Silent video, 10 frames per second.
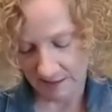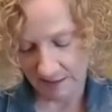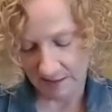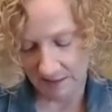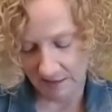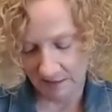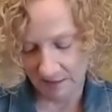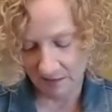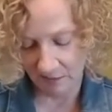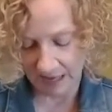So
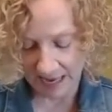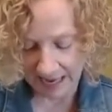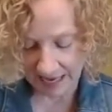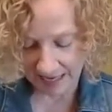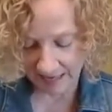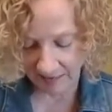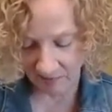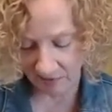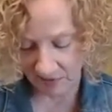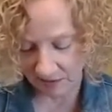I am
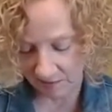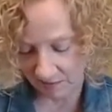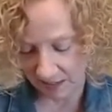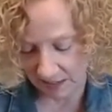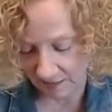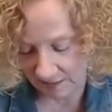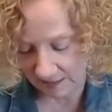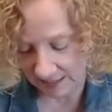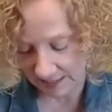going to cut this